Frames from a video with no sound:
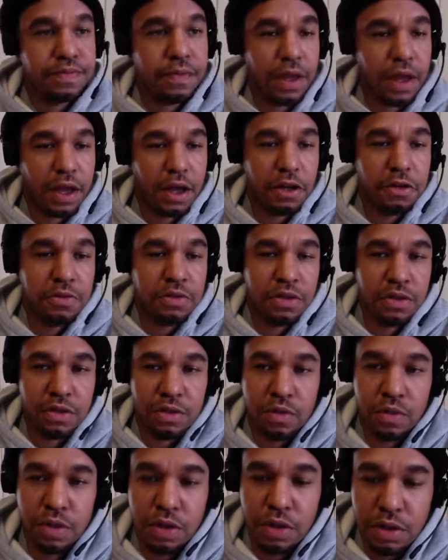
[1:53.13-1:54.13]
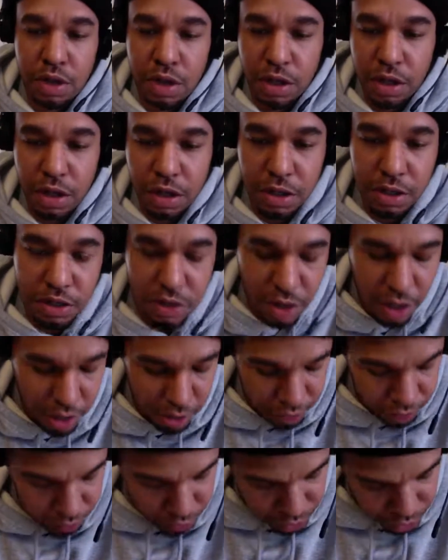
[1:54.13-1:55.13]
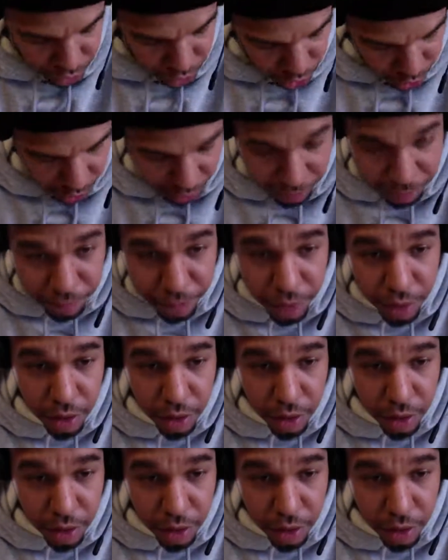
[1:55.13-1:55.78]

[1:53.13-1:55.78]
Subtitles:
It helps when stocks first drop,